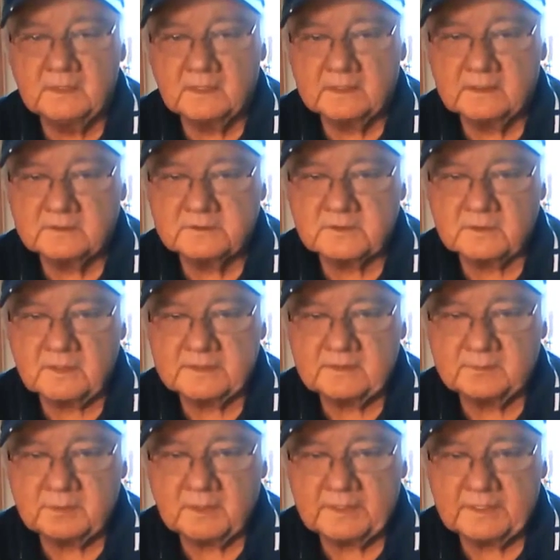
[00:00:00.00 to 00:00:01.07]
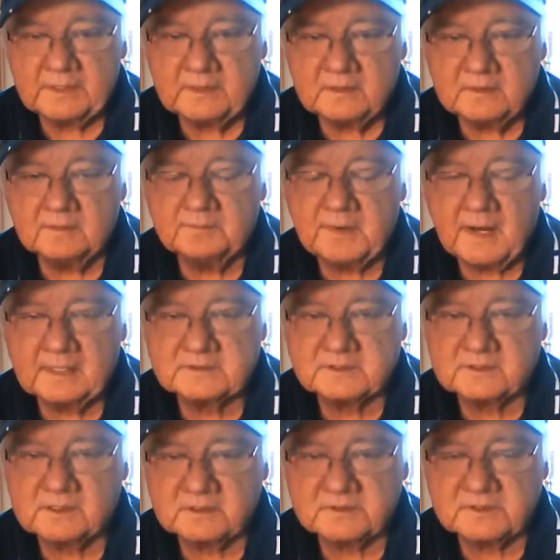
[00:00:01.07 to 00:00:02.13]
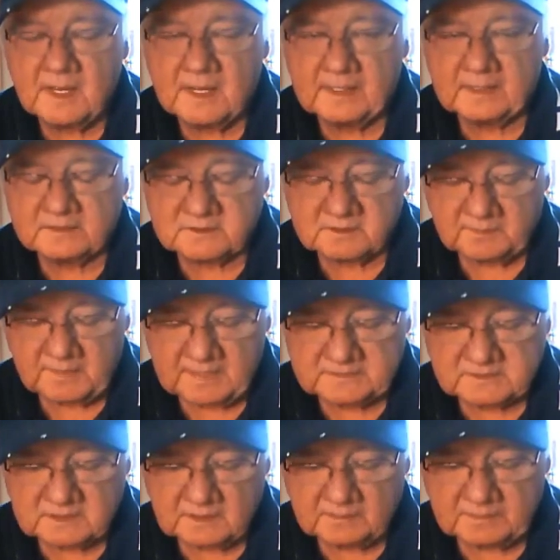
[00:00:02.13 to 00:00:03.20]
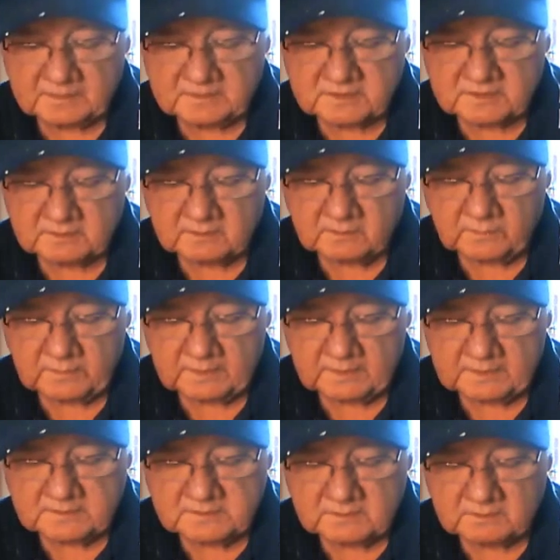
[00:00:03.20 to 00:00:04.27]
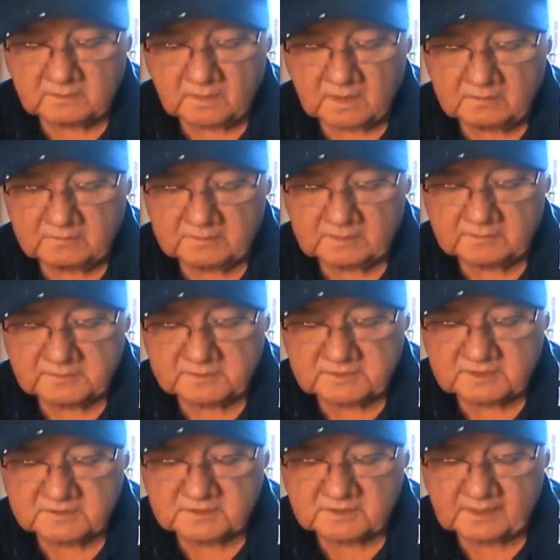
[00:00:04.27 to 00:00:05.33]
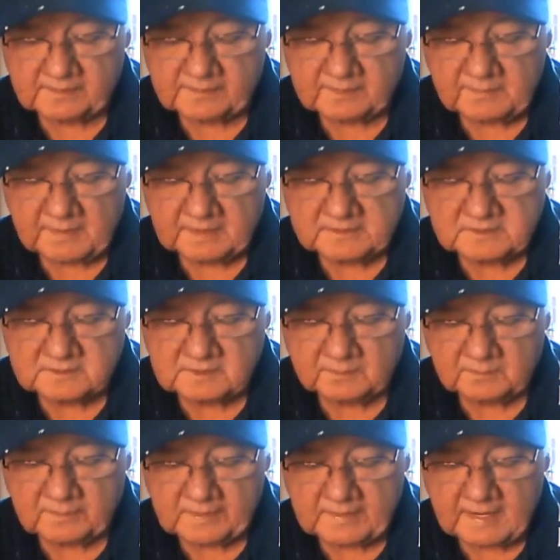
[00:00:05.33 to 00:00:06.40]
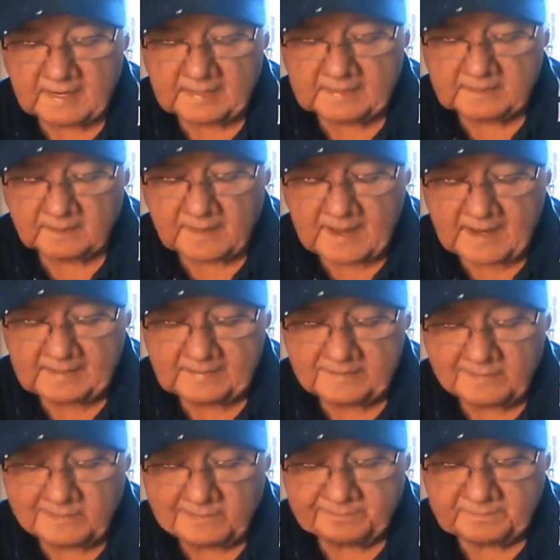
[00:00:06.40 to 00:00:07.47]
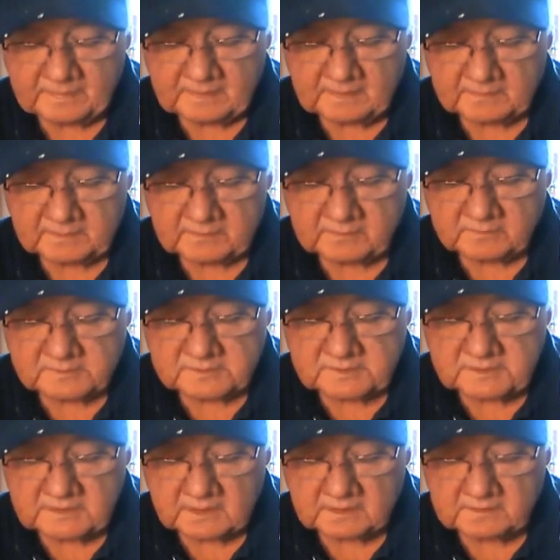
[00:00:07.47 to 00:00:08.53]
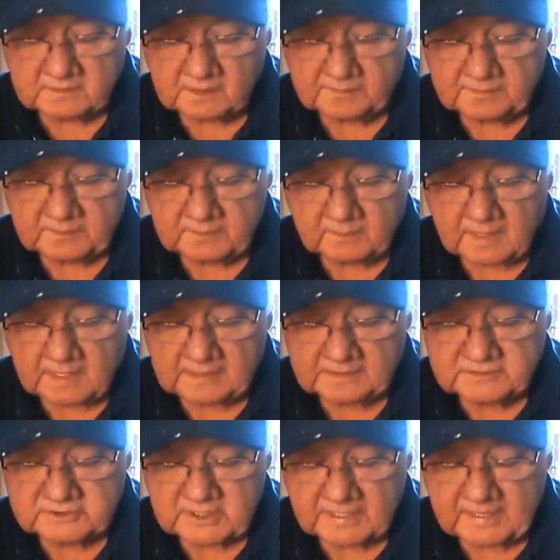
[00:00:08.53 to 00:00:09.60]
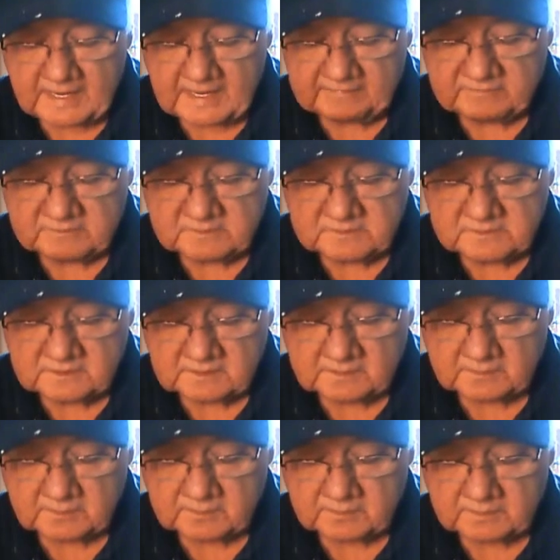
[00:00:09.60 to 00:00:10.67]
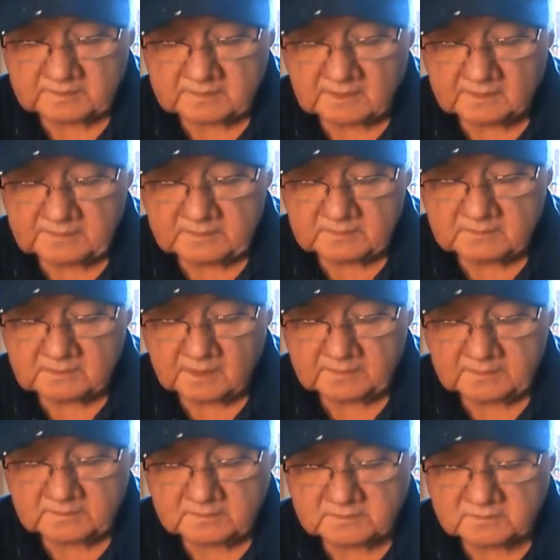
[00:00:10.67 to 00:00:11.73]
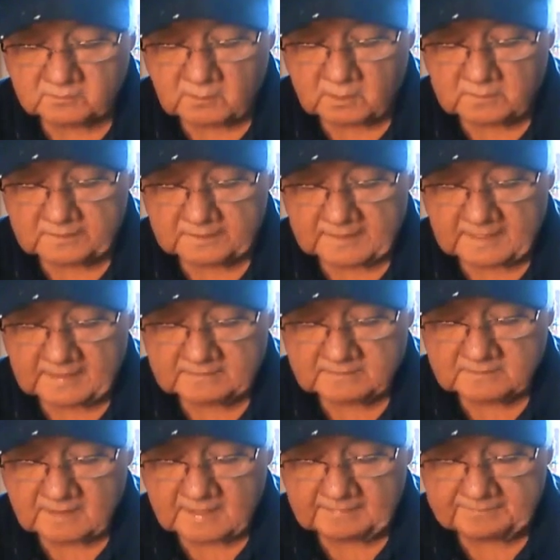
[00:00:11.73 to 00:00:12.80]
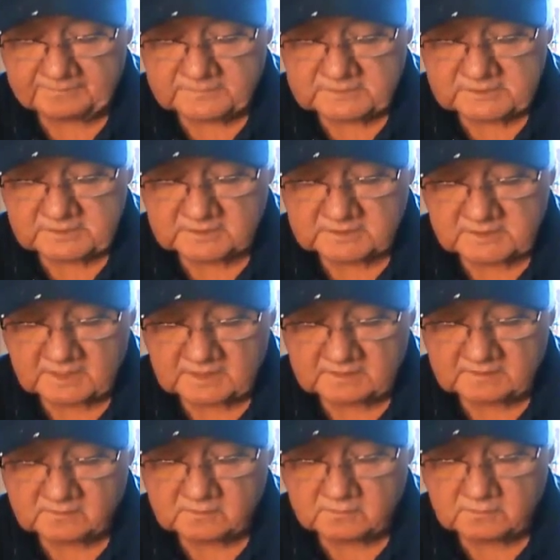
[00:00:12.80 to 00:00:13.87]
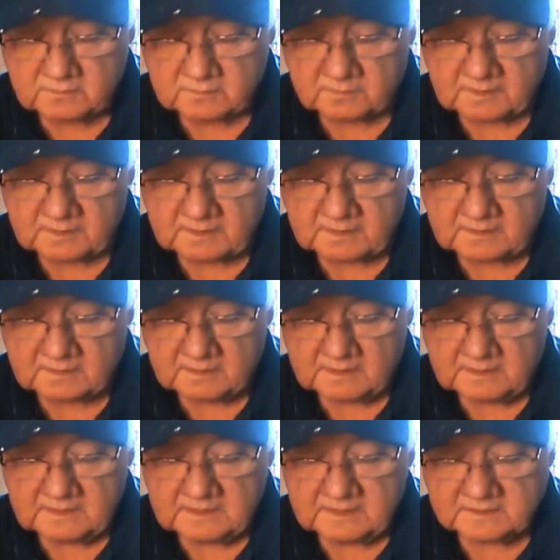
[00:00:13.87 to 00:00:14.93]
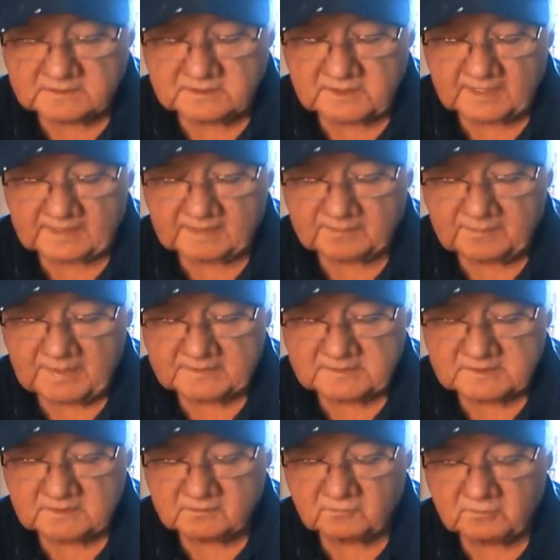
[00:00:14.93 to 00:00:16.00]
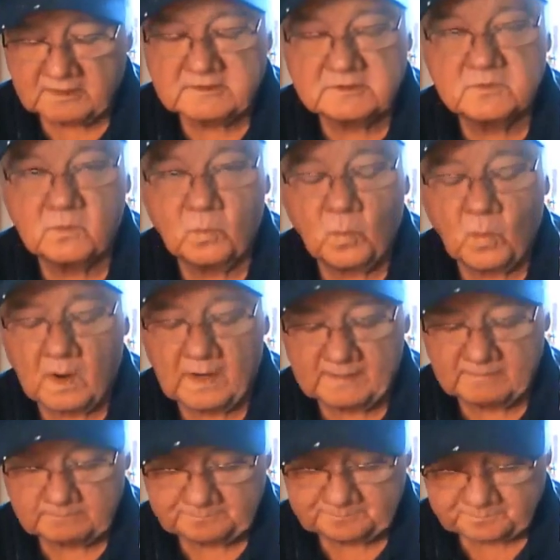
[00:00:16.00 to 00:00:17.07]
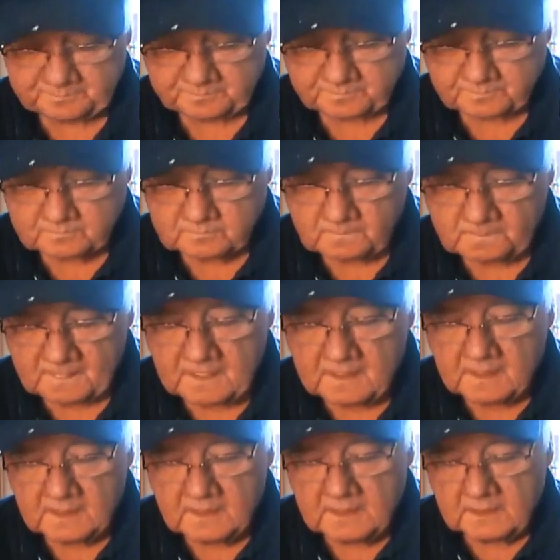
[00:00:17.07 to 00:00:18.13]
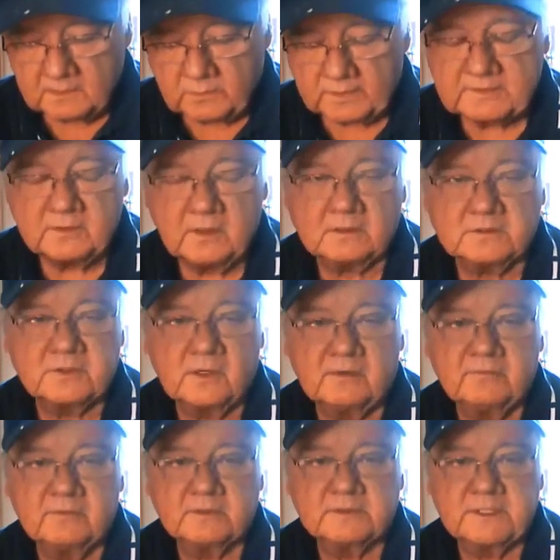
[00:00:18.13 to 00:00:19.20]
I also like to play the boxed exotics, the boxed gimmicks here at Wheeling, so along with number 6 today, I'll be boxing number 8, Odd Lad, number 2, CRW Aja Evans, and number 3, WW's rolling on top, 6-8-2-3 exotic bets in race 1. Quick Dog software has